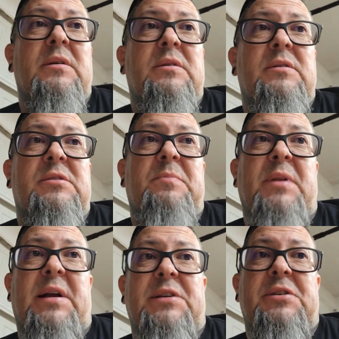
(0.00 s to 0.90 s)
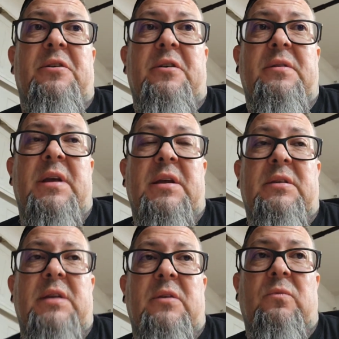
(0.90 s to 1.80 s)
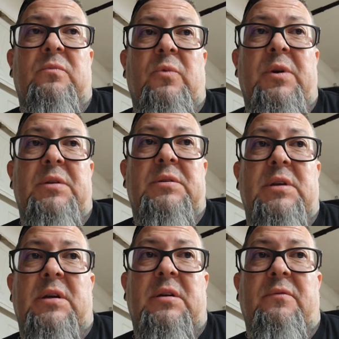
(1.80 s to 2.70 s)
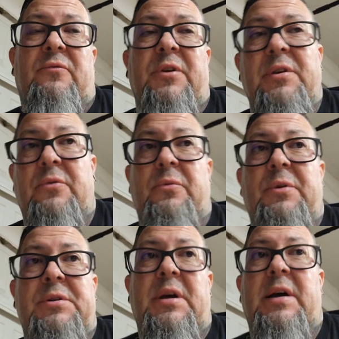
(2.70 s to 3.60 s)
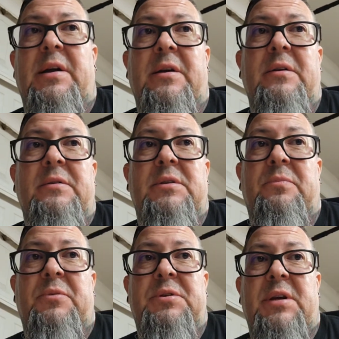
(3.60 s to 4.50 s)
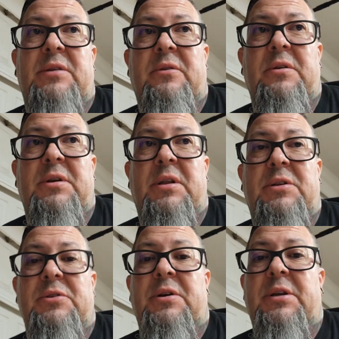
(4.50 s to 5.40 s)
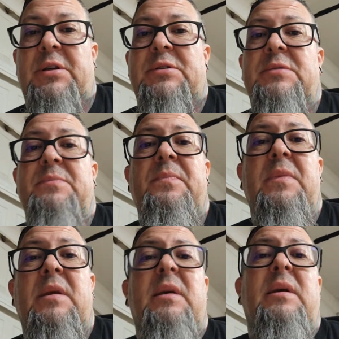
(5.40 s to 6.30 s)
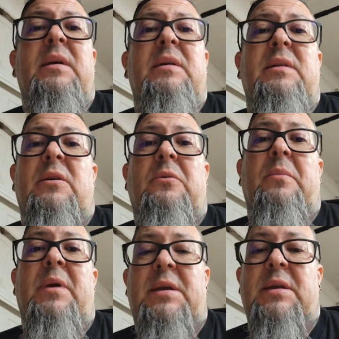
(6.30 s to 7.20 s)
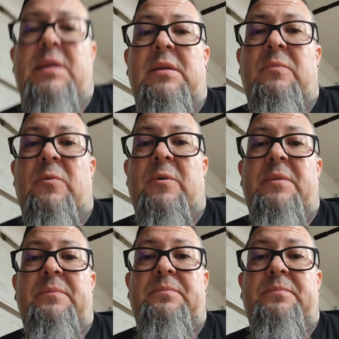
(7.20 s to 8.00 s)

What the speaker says: splash guard that went in front of the rear tire to protect all the electronics. They don't make it anymore,